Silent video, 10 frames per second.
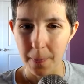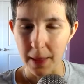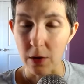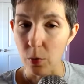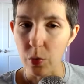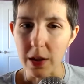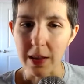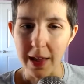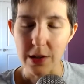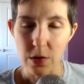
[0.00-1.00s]
And really
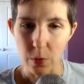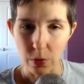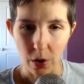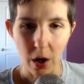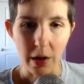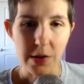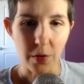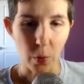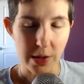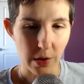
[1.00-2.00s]
get to the root cause
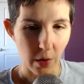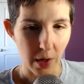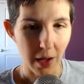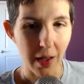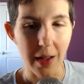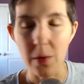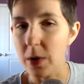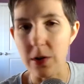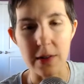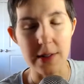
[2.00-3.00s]
of what's going on. We
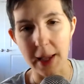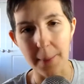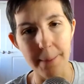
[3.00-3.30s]
do the same.